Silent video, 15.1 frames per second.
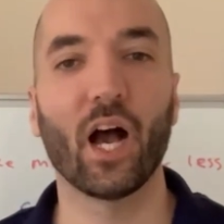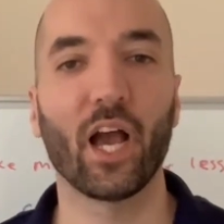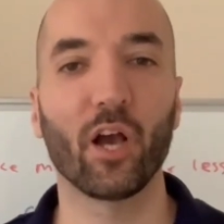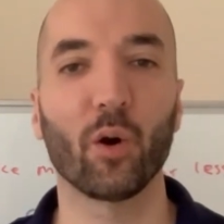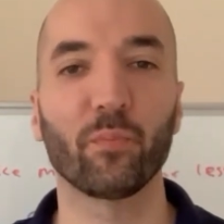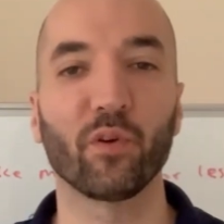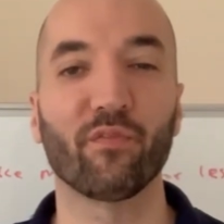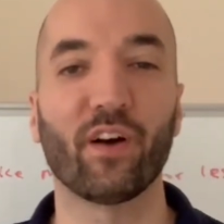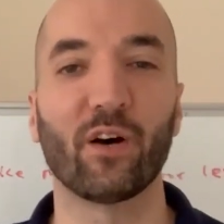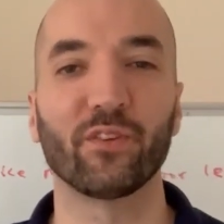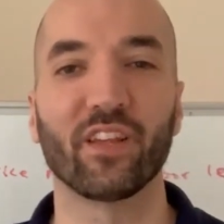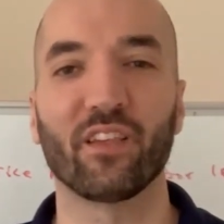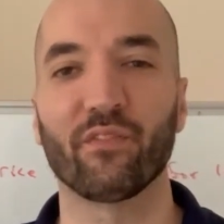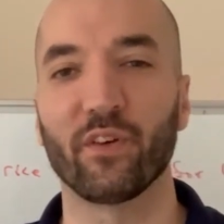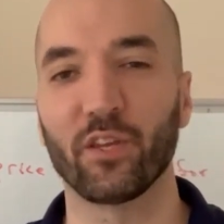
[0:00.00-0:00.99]
I hope you
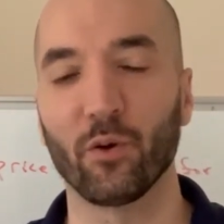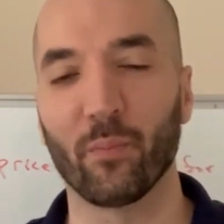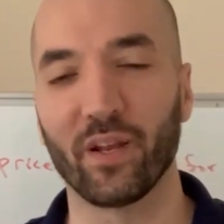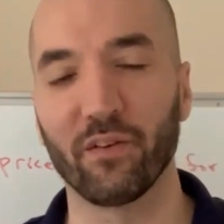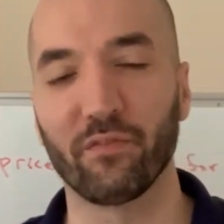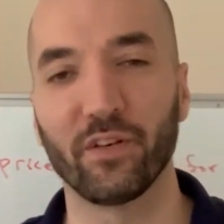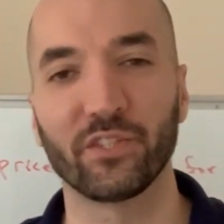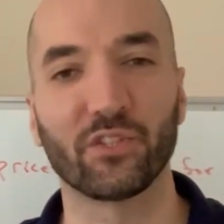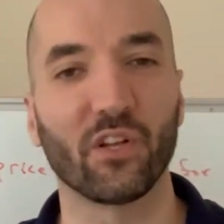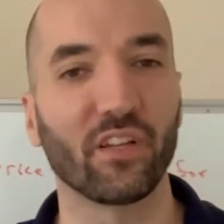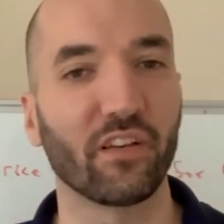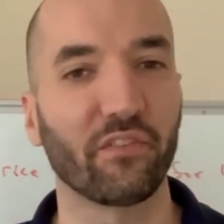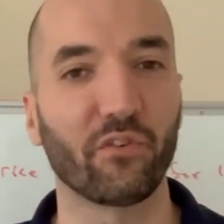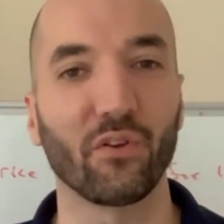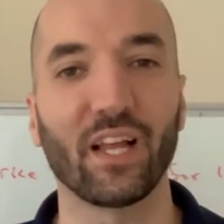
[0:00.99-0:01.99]
found this video
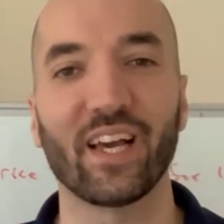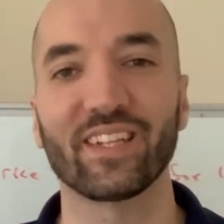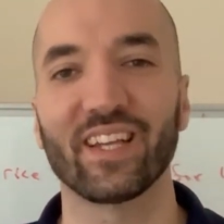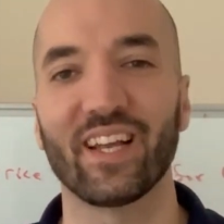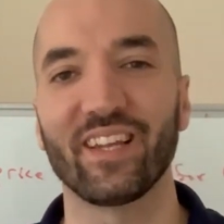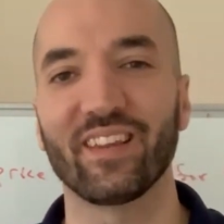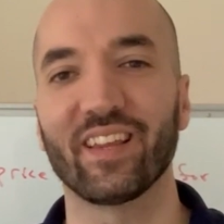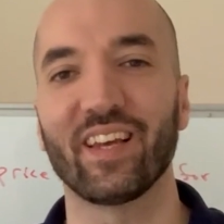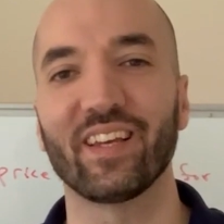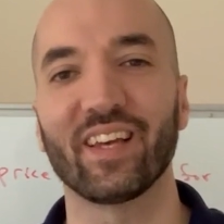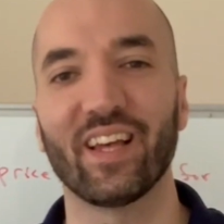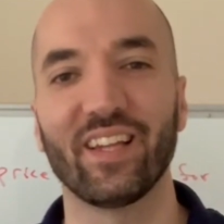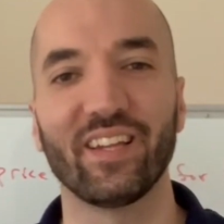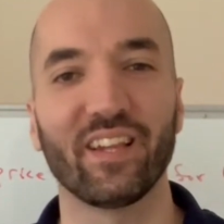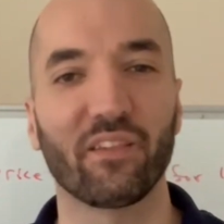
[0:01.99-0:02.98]
beneficial. If you liked anything
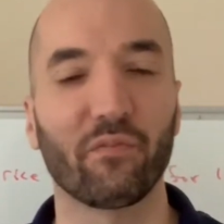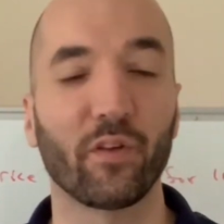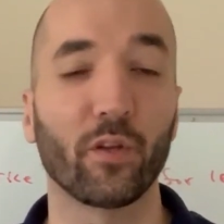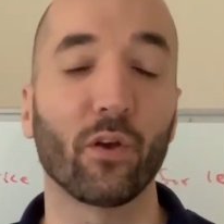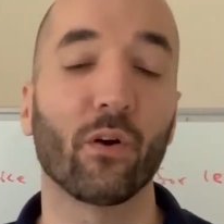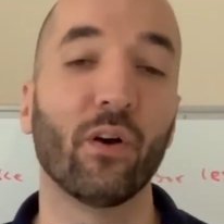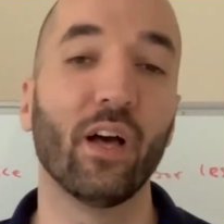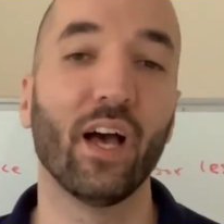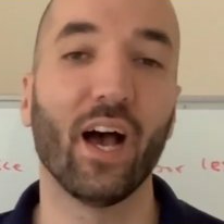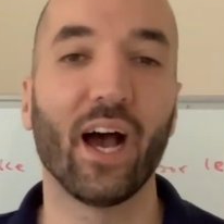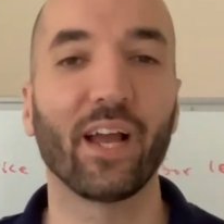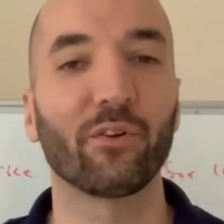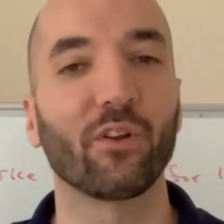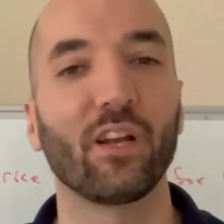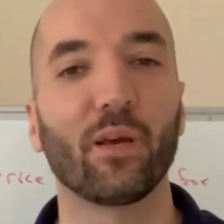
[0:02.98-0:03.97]
in this video,
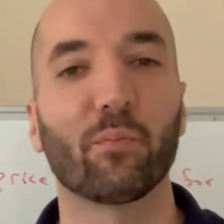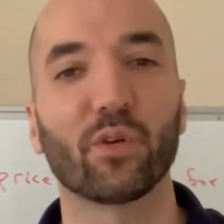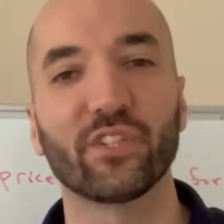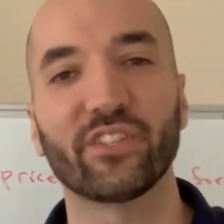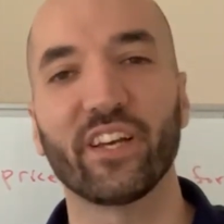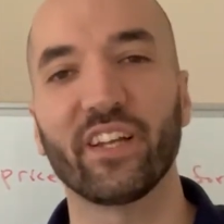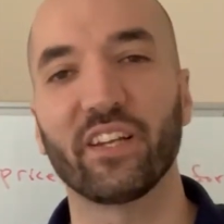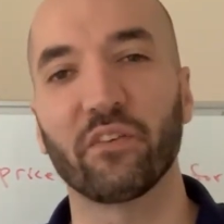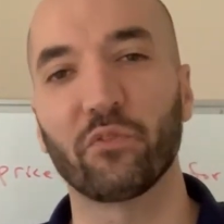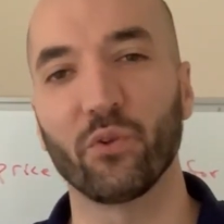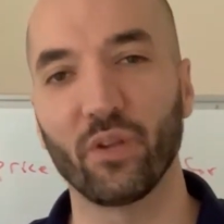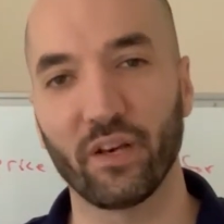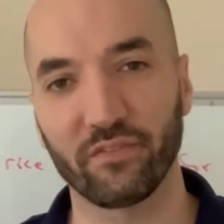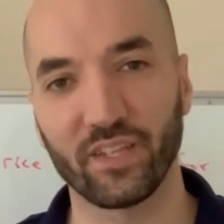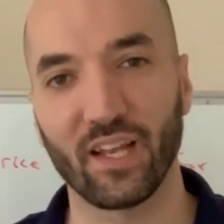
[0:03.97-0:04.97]
I'd really appreciate if
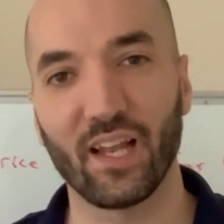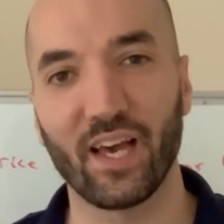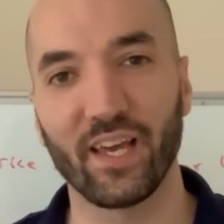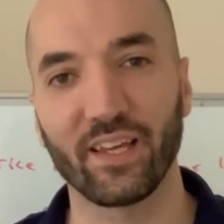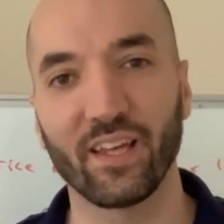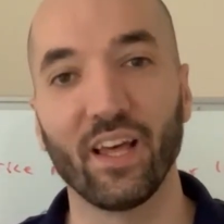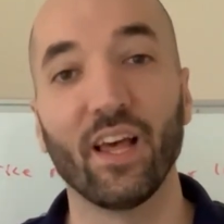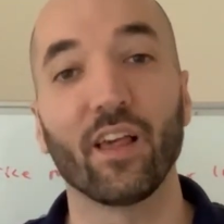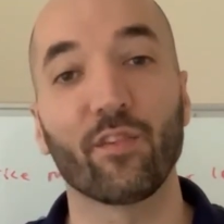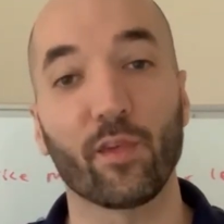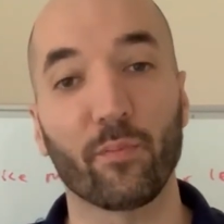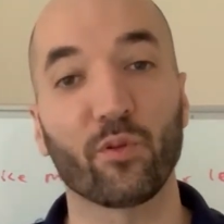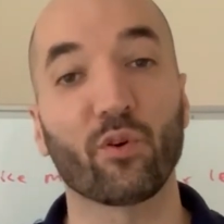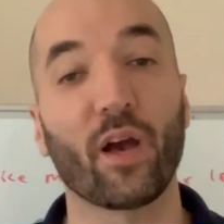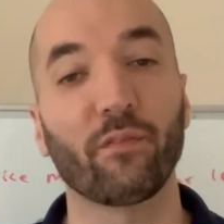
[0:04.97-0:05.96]
you left a like,
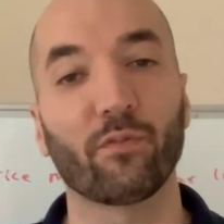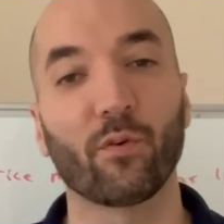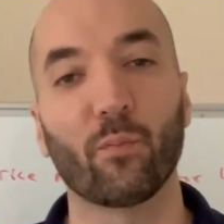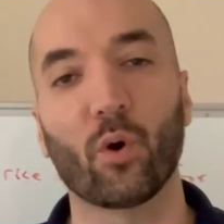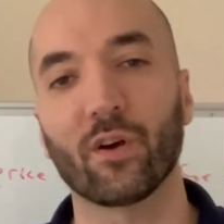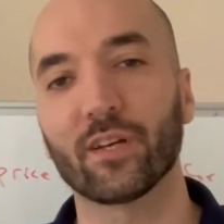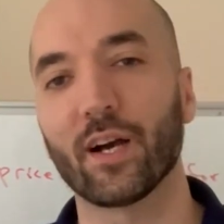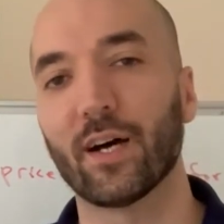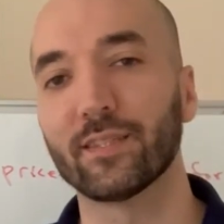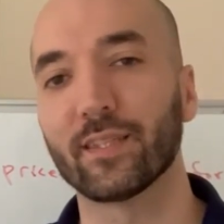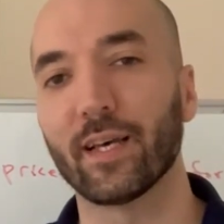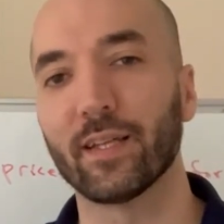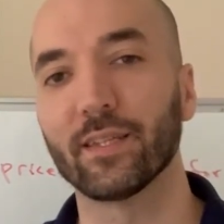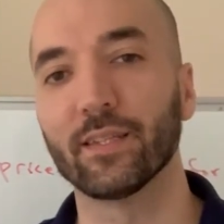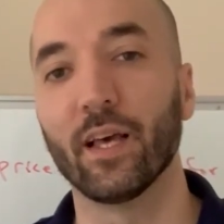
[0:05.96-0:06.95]
subscribe for more
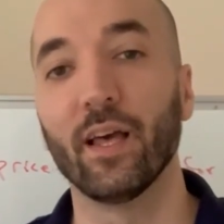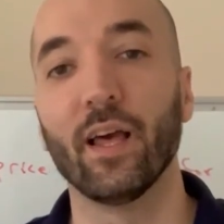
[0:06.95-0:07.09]
content.